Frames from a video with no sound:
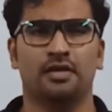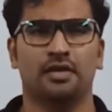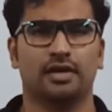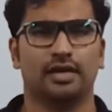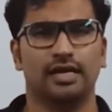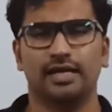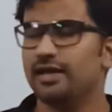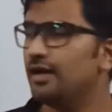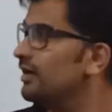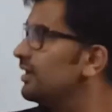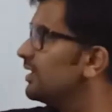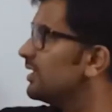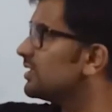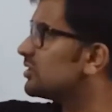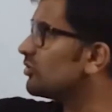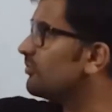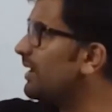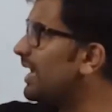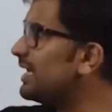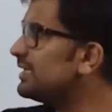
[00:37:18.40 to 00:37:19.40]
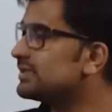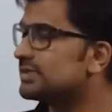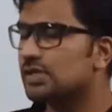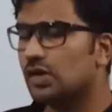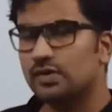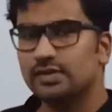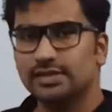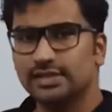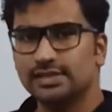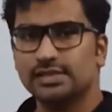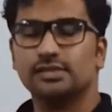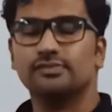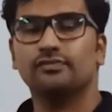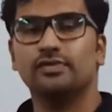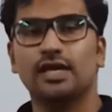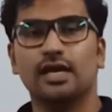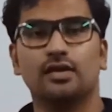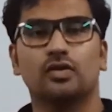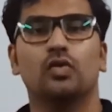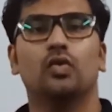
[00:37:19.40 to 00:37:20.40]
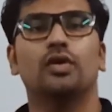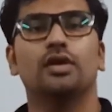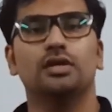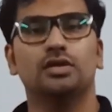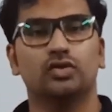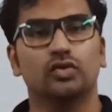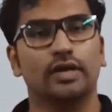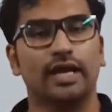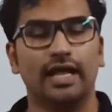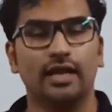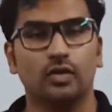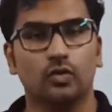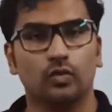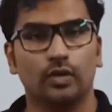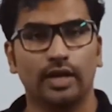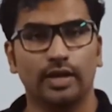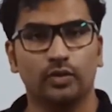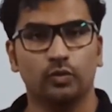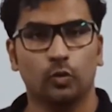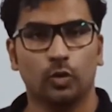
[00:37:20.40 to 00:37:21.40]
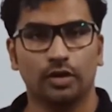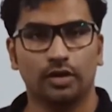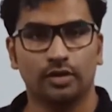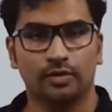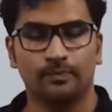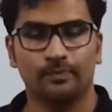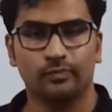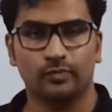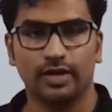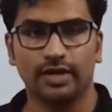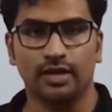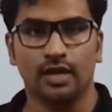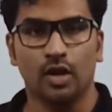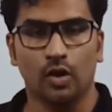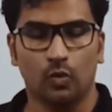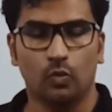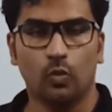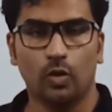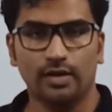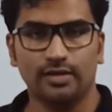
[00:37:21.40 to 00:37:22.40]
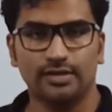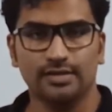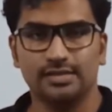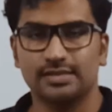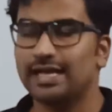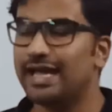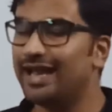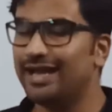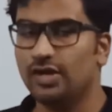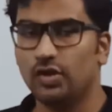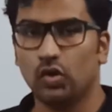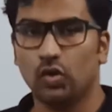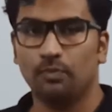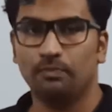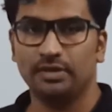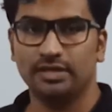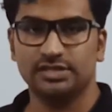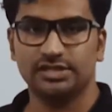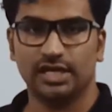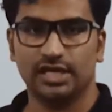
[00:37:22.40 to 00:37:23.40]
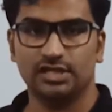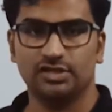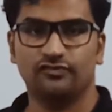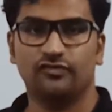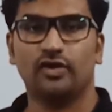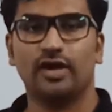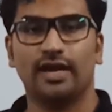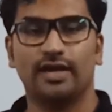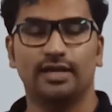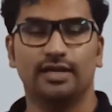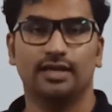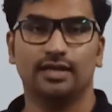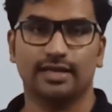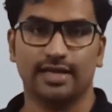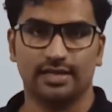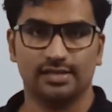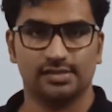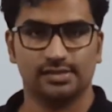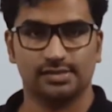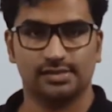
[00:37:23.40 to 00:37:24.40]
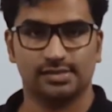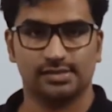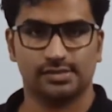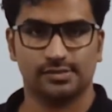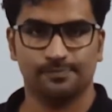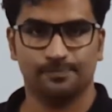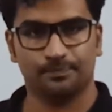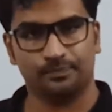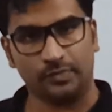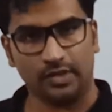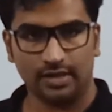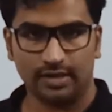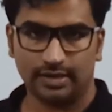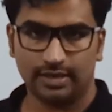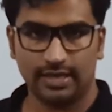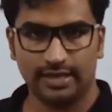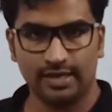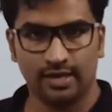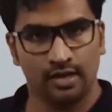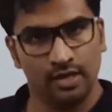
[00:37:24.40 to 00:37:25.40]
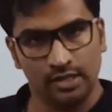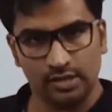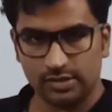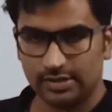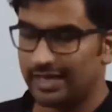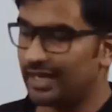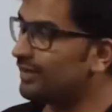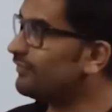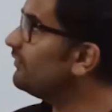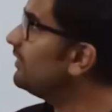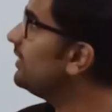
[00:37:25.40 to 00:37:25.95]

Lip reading: Clear? So based on this, we are going to calculate what, right? What is the entropy change for ideal gases? Clear? So that